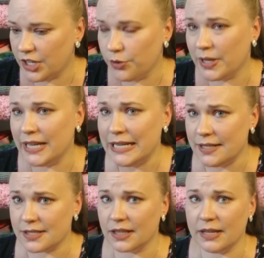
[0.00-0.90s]
you could
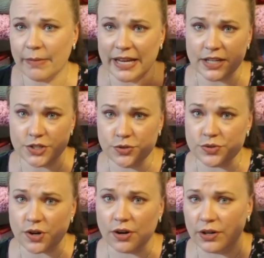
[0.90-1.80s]
easily make 2
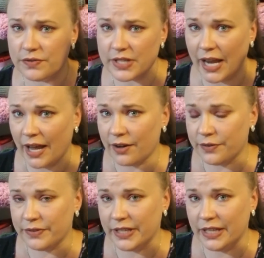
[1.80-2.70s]
scarves out
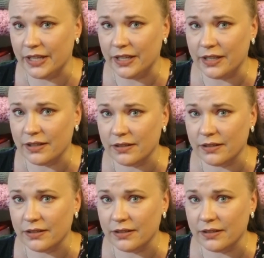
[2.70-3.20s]
of the